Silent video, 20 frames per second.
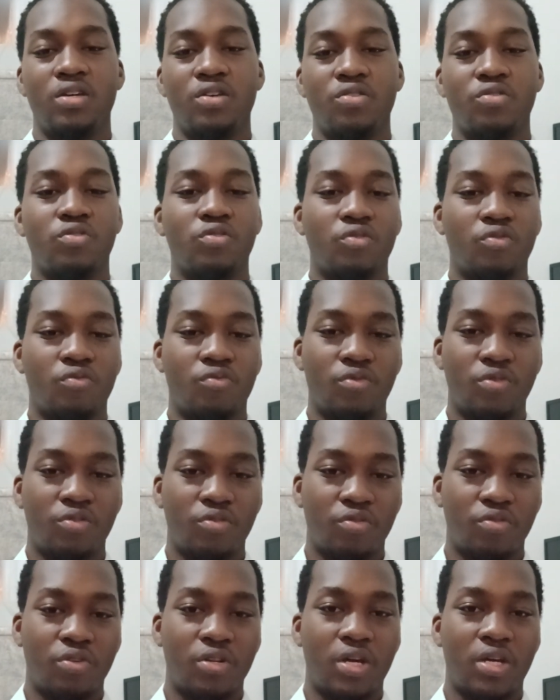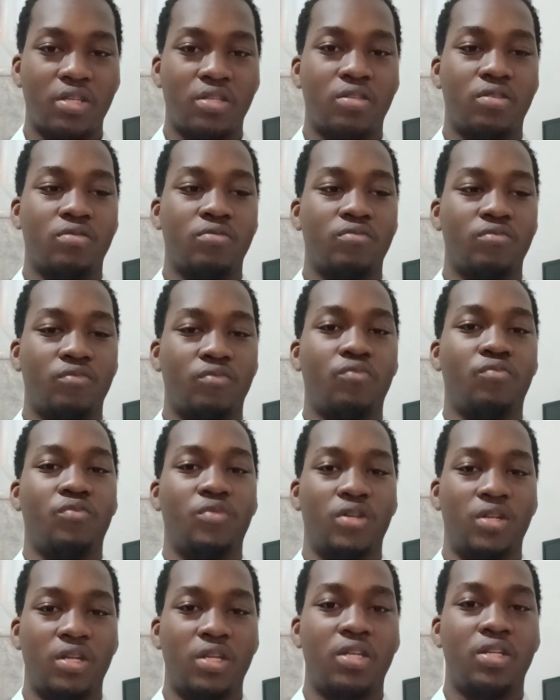So we know that
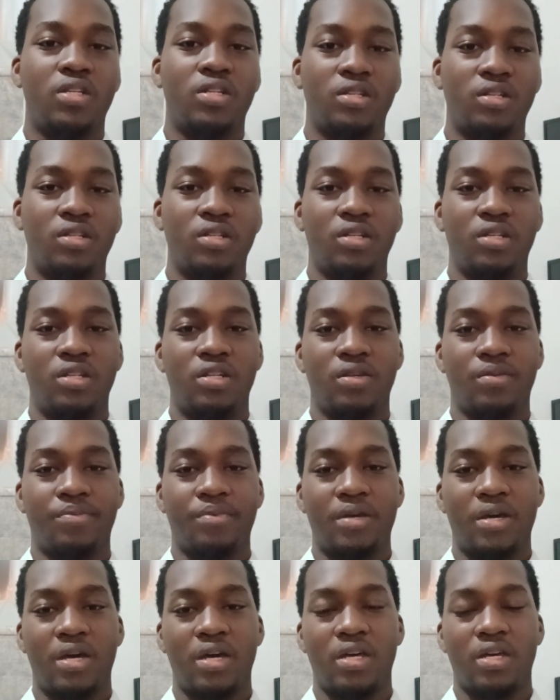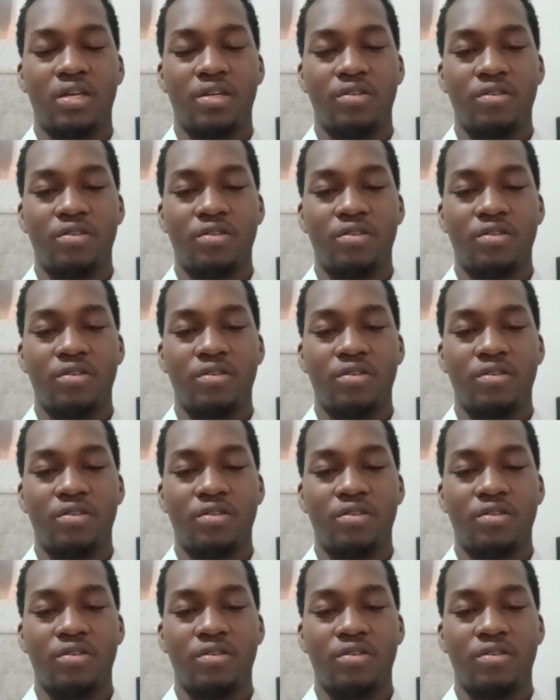we need the DPI.